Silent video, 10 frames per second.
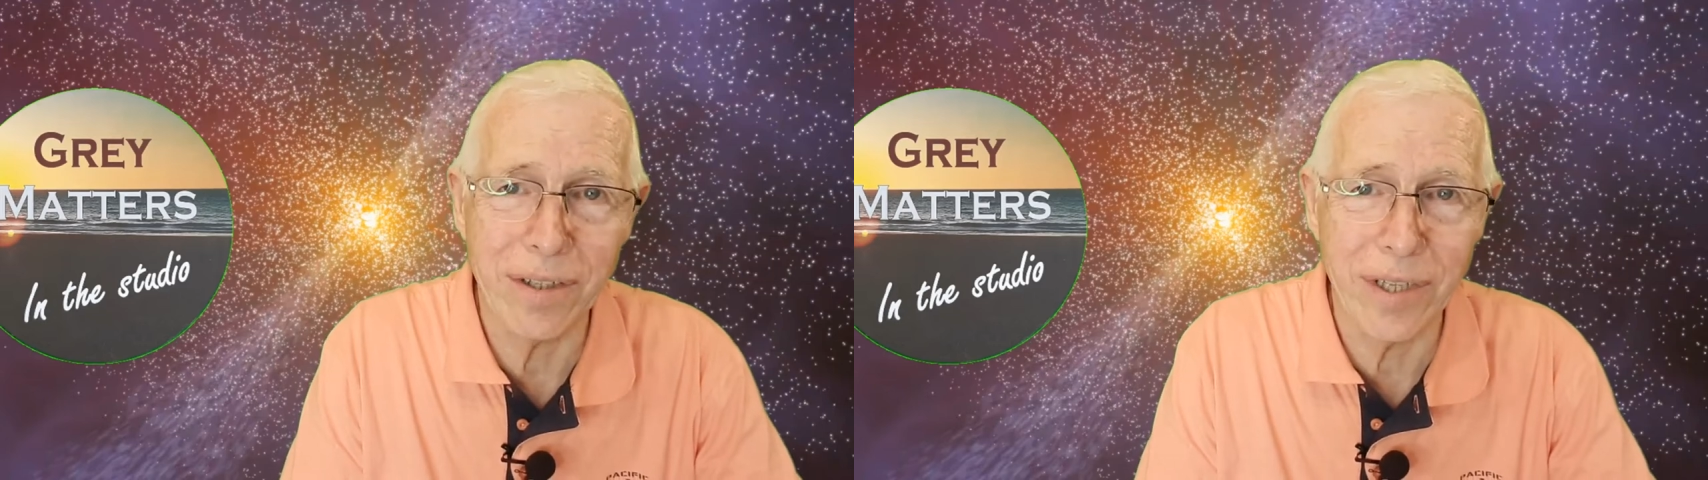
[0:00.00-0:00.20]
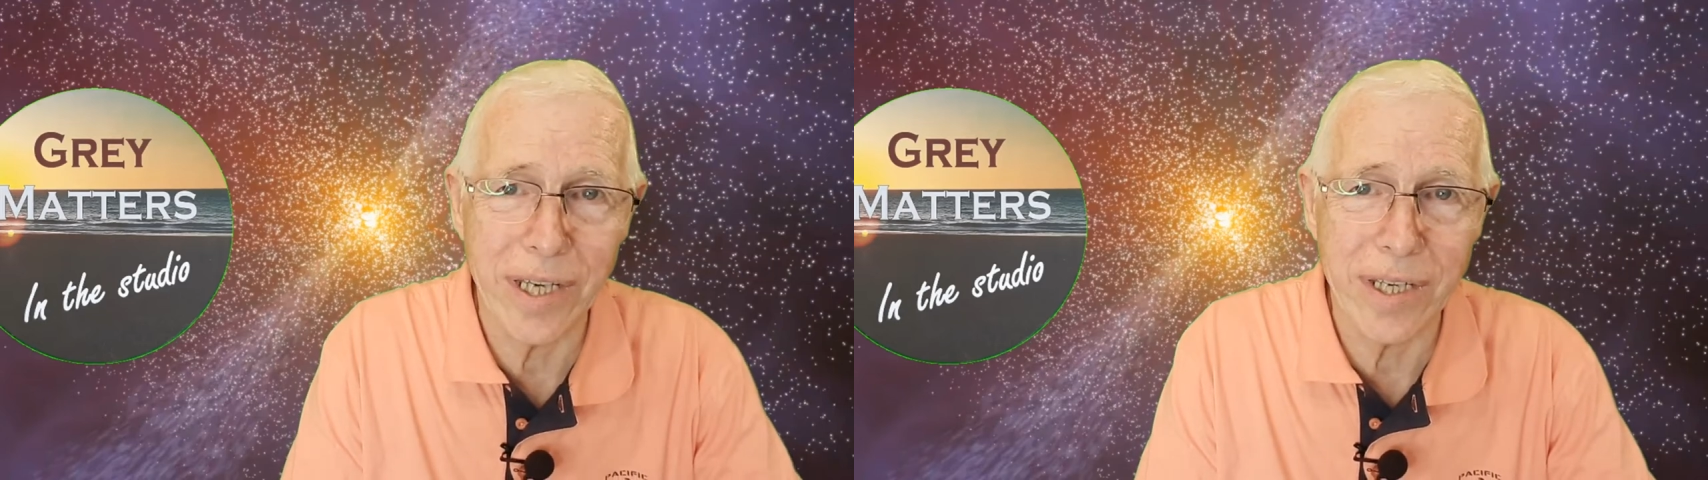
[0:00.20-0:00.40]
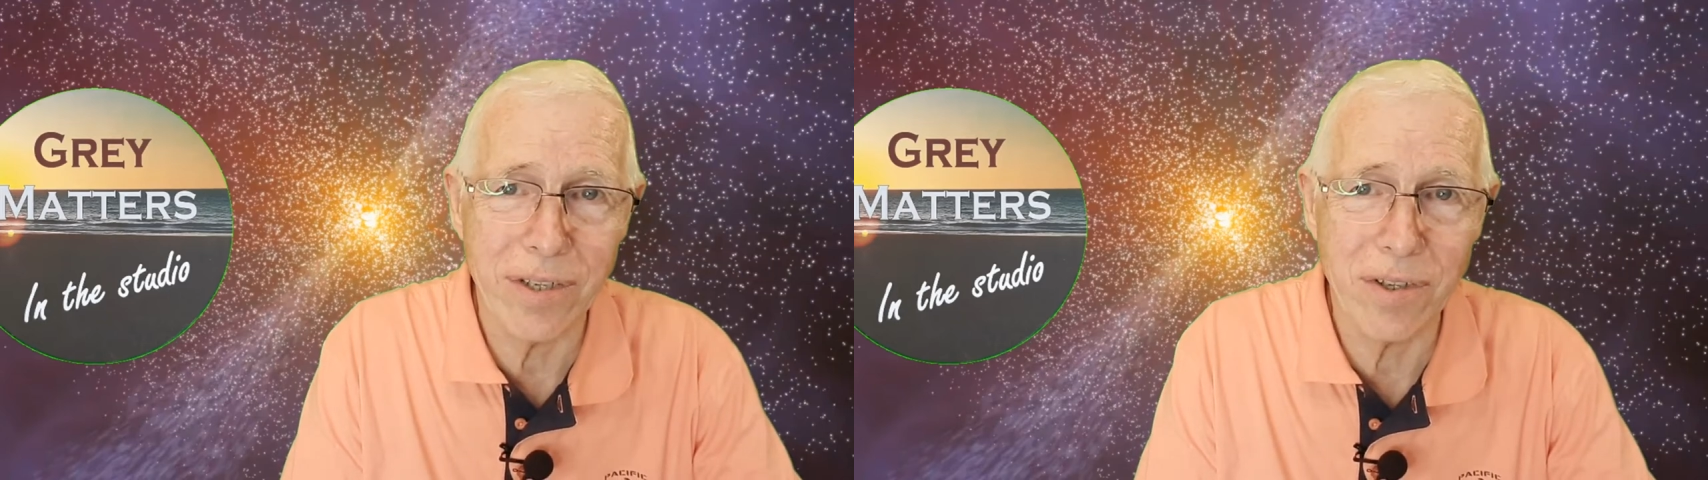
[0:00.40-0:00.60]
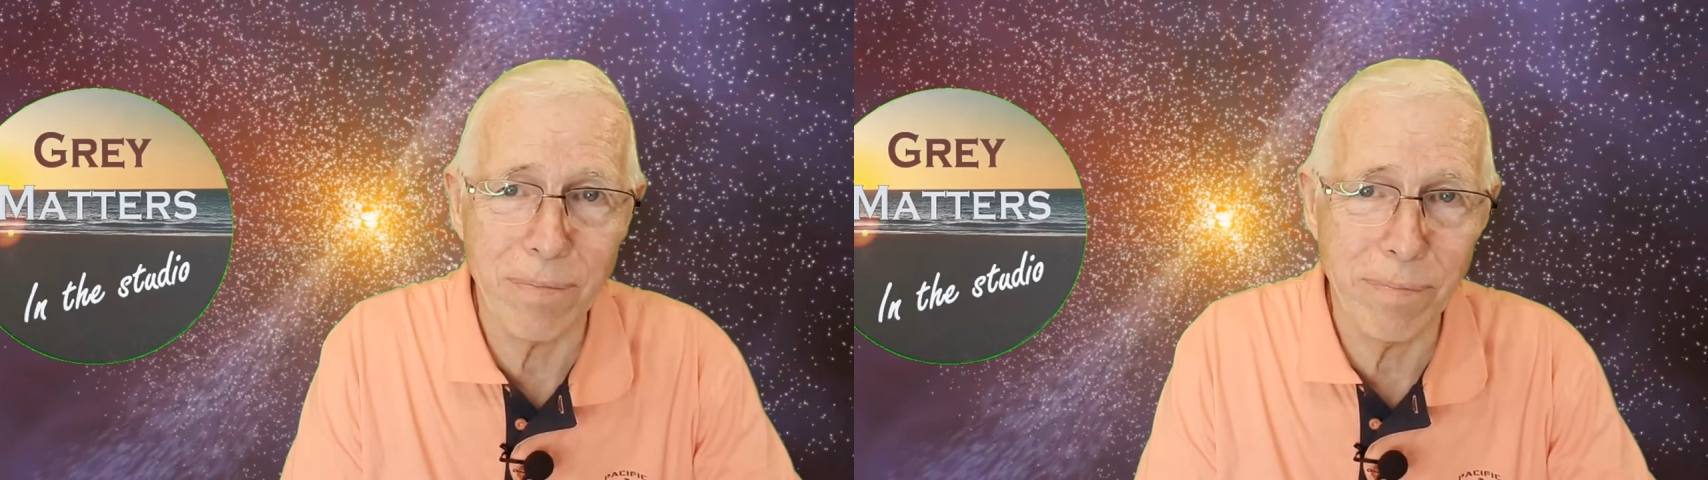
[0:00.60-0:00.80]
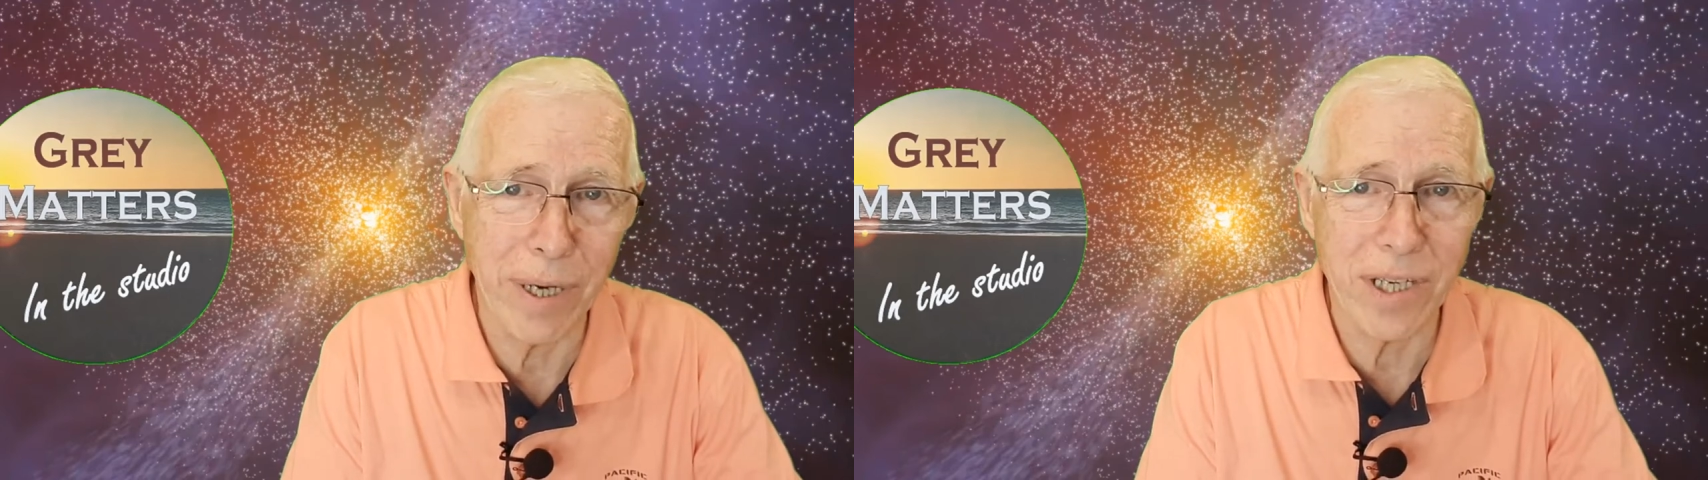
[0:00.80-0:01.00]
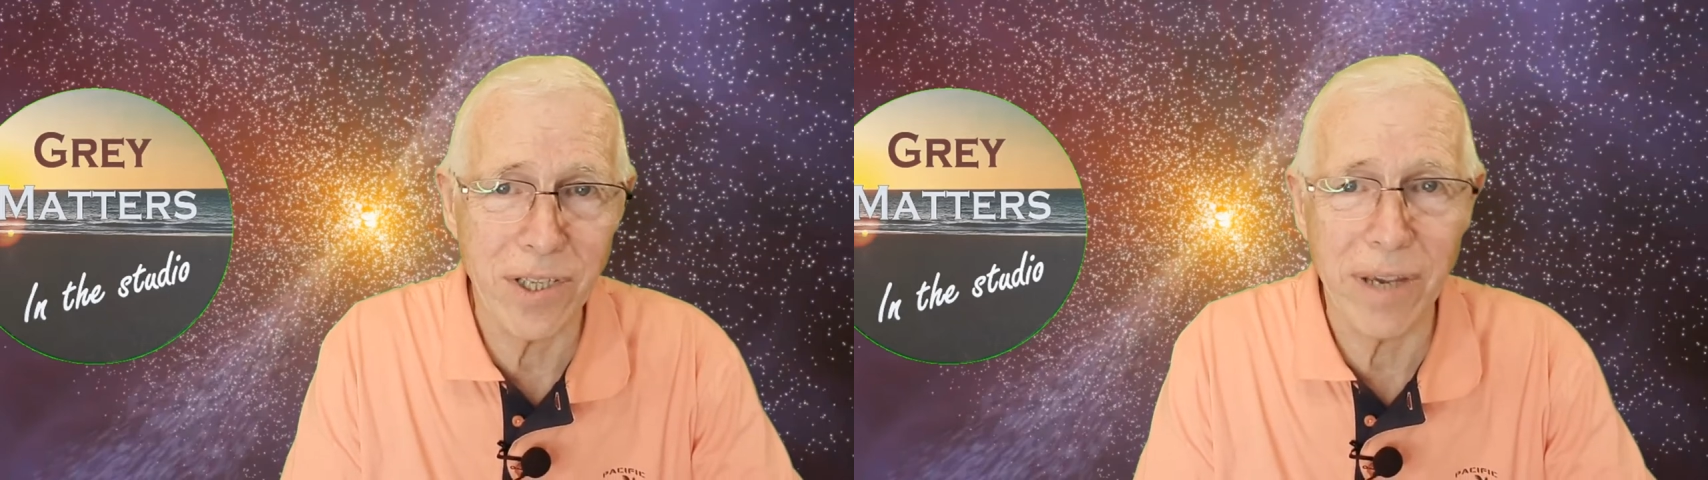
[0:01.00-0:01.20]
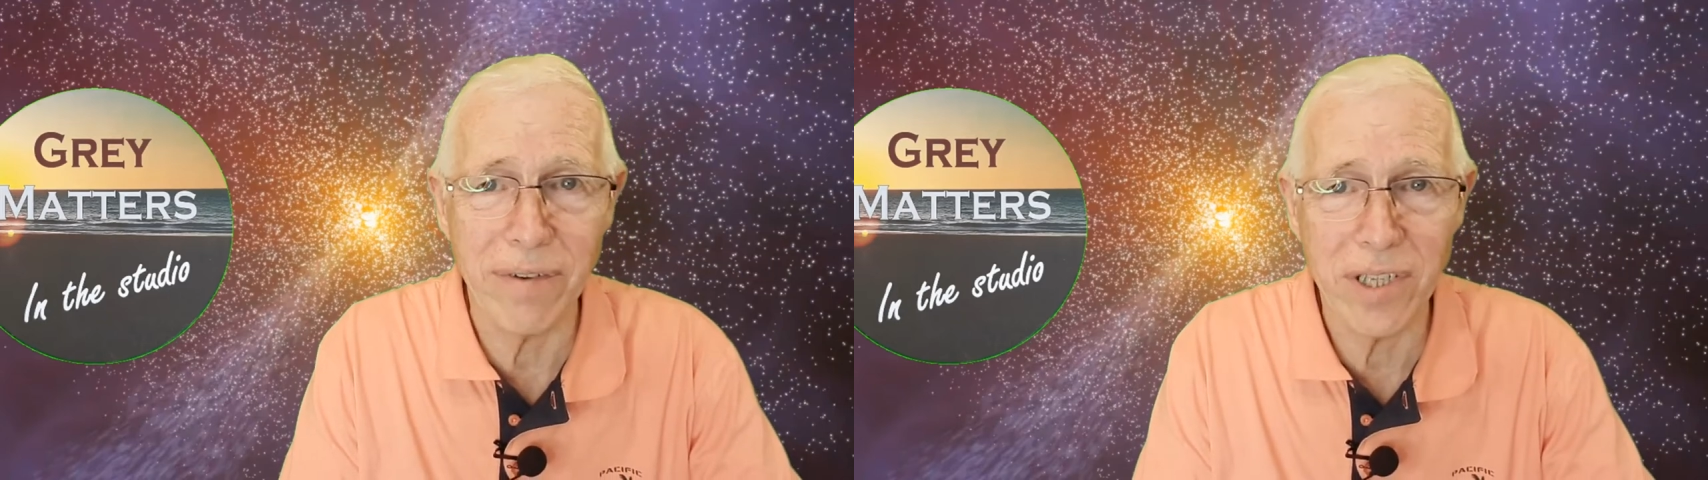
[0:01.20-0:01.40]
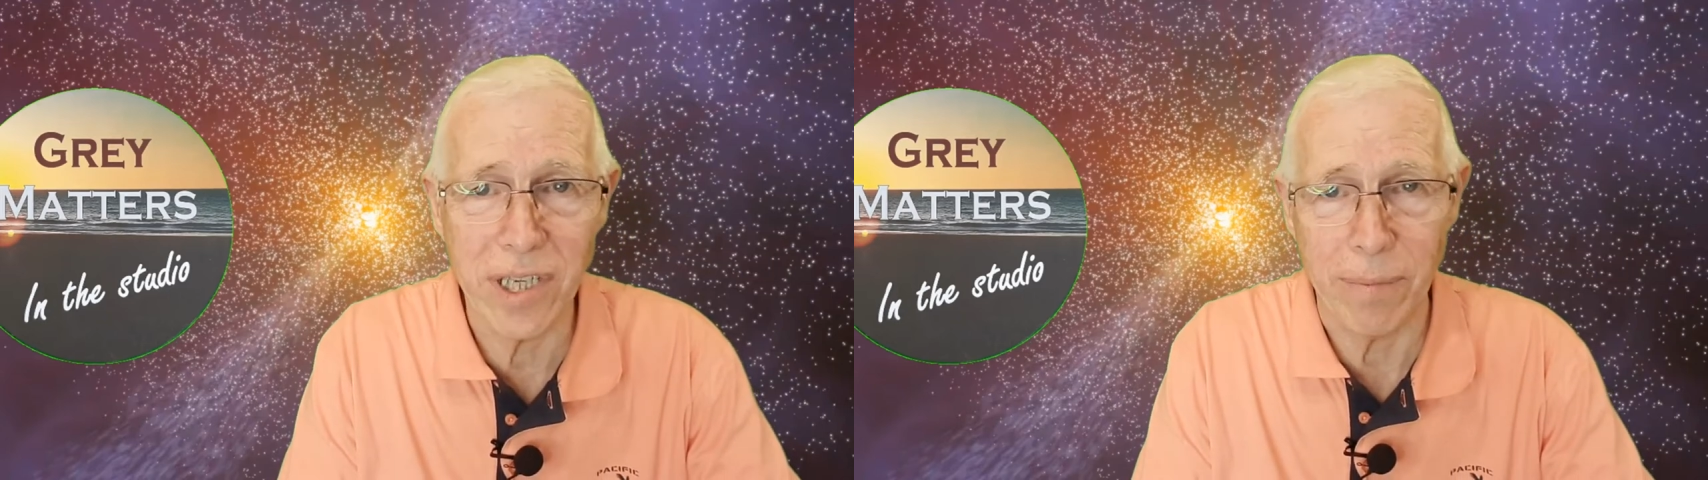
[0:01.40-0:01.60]
these
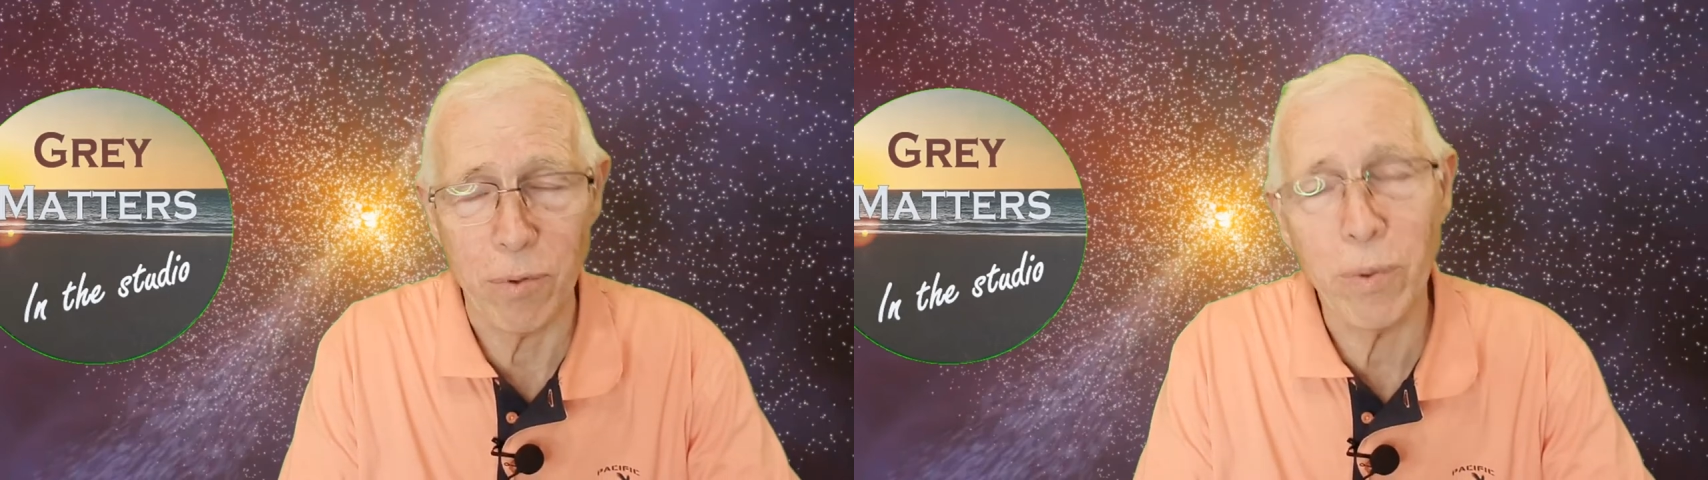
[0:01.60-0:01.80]
money-saving tips.